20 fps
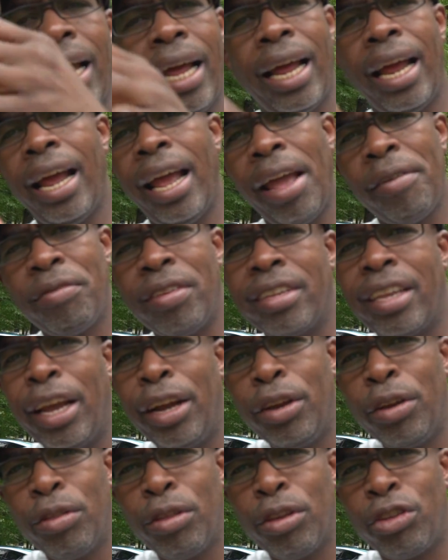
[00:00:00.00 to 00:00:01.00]
I have to
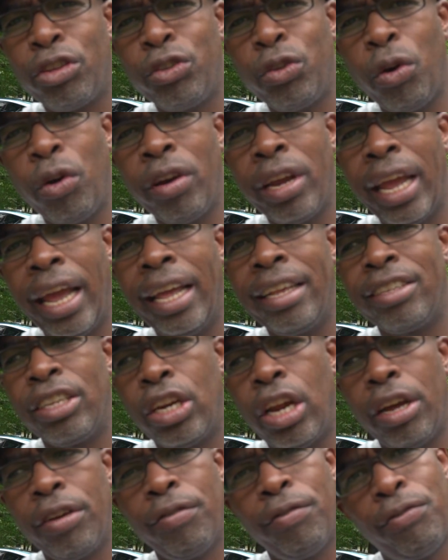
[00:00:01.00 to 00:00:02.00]
tell you the story as it
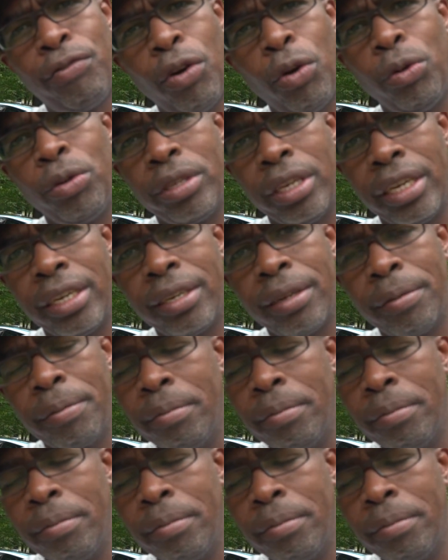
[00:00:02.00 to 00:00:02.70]
unfolded.